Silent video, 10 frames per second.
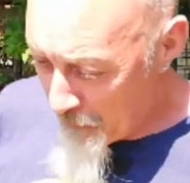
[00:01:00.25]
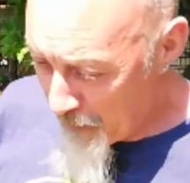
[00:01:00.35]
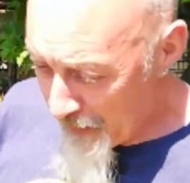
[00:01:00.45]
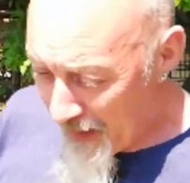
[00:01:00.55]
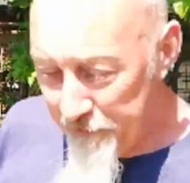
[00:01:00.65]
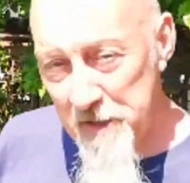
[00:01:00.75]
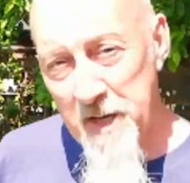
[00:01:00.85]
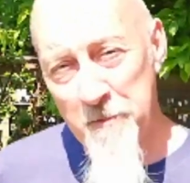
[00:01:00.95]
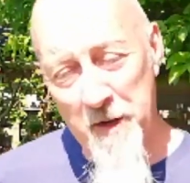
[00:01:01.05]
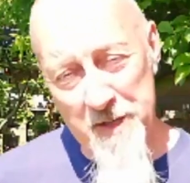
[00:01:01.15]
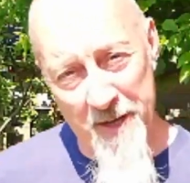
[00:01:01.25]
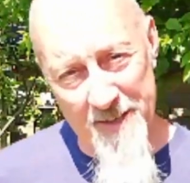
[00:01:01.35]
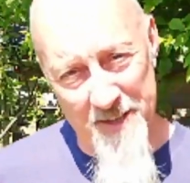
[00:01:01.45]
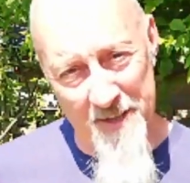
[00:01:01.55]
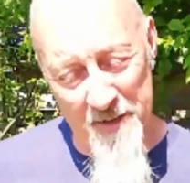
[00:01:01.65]
but every time I
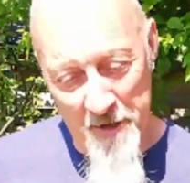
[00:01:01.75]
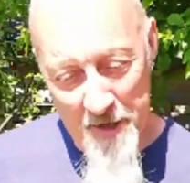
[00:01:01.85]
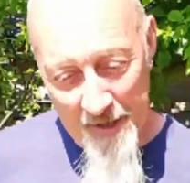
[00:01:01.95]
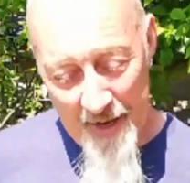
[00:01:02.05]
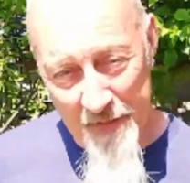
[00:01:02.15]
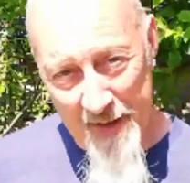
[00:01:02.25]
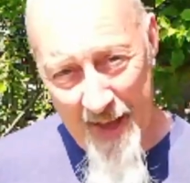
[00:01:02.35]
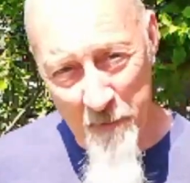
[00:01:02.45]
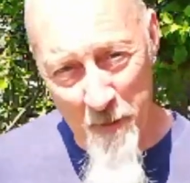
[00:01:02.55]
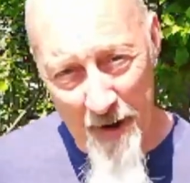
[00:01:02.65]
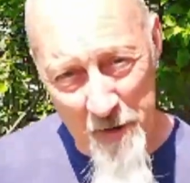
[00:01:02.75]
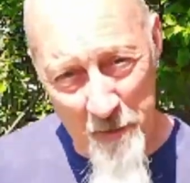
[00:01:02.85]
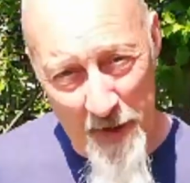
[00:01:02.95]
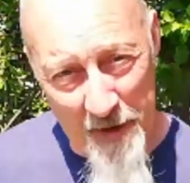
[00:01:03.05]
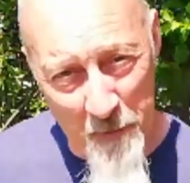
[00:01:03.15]
tend to get the camera out to
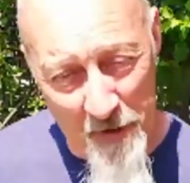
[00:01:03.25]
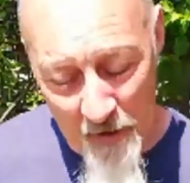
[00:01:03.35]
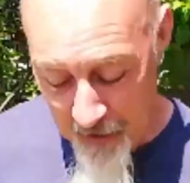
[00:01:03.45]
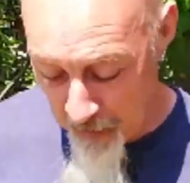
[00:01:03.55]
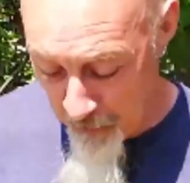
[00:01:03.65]
make a